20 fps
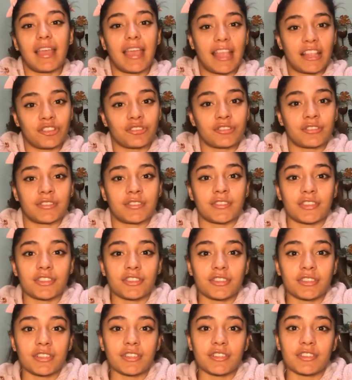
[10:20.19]
and
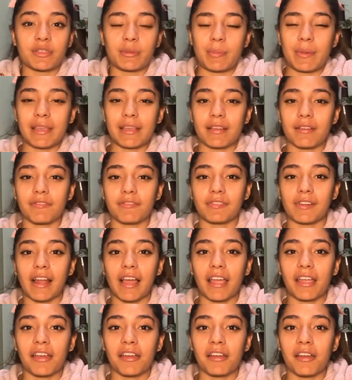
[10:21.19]
transitioning to being a
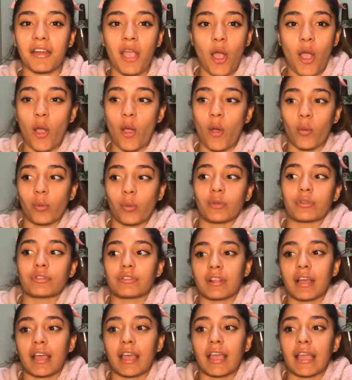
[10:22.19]
flyer
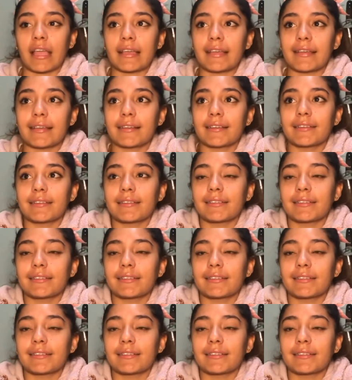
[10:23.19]
was like